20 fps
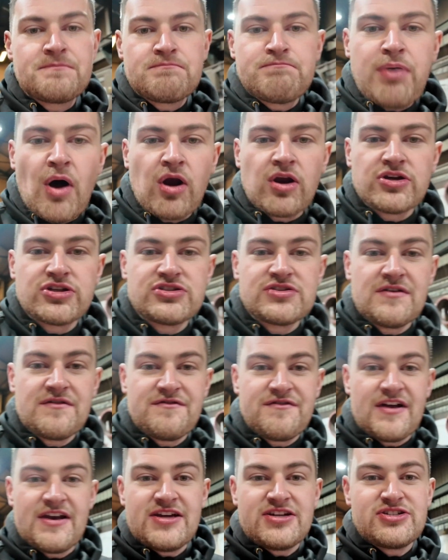Polished,
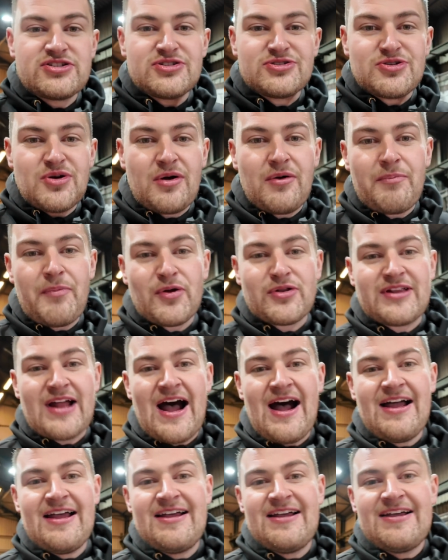finished. So I'll put
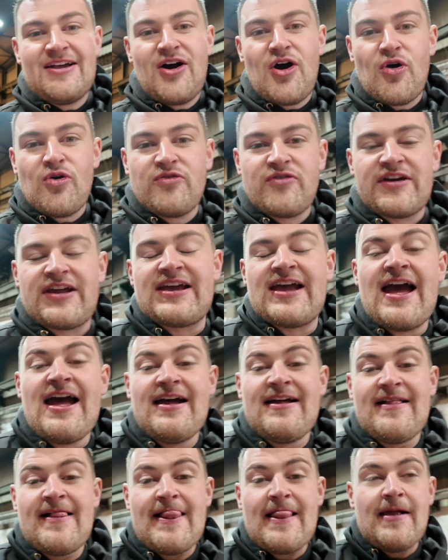that over here.
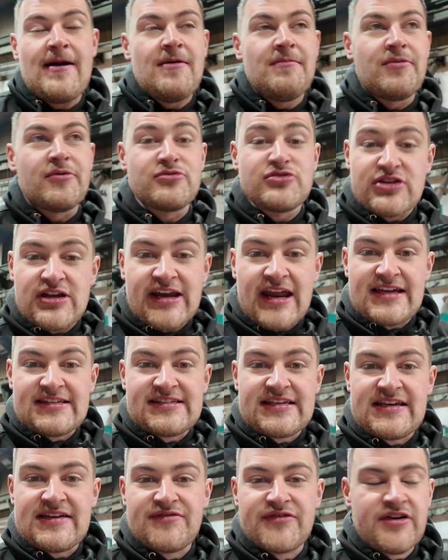But it was a great
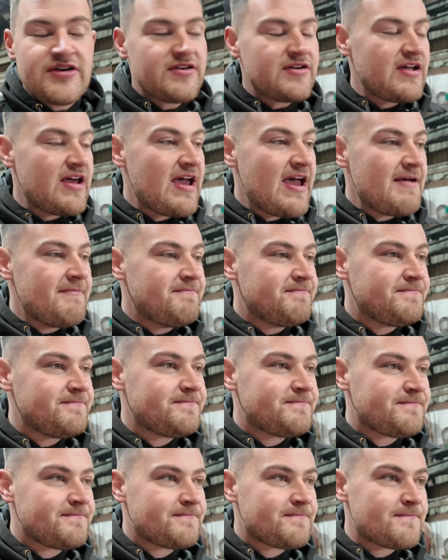evening
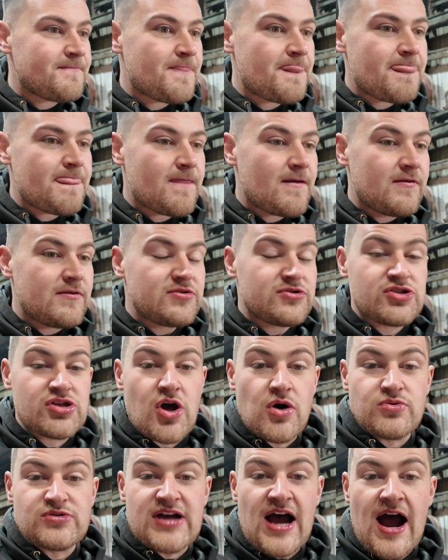to
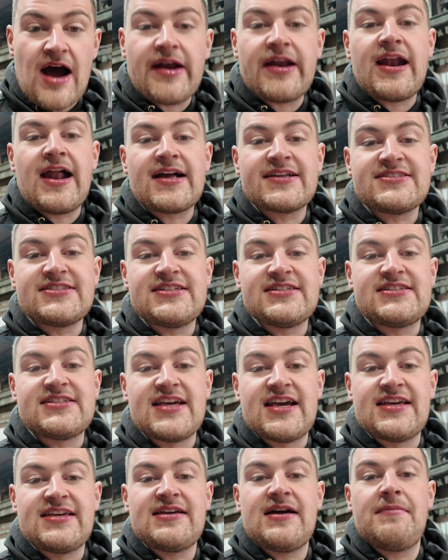go down and actually
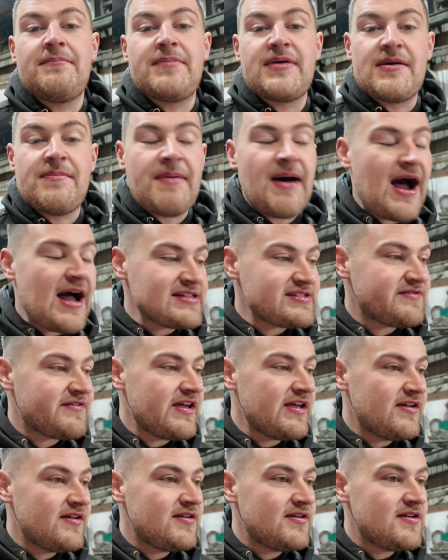see and be a part of
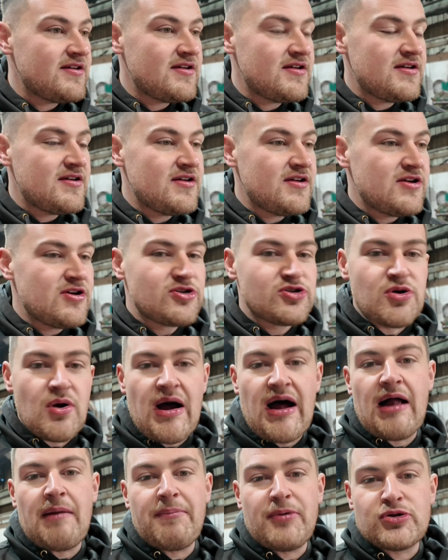it. So
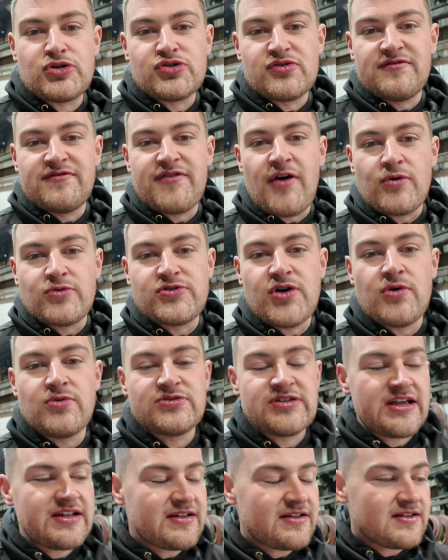I'll put some
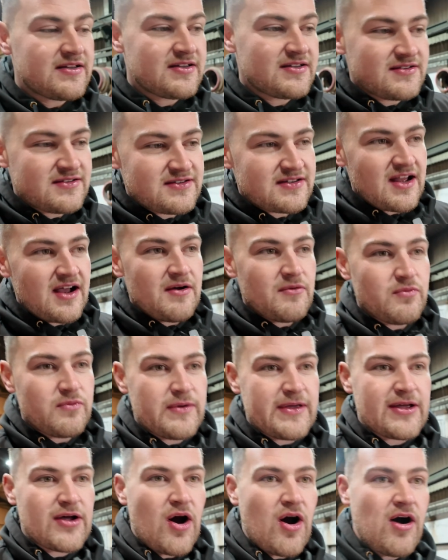photos in that
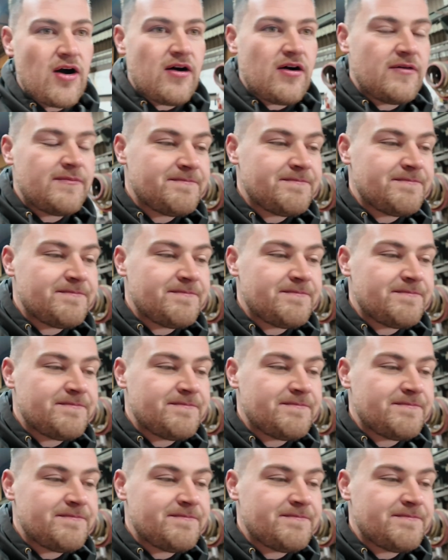we got.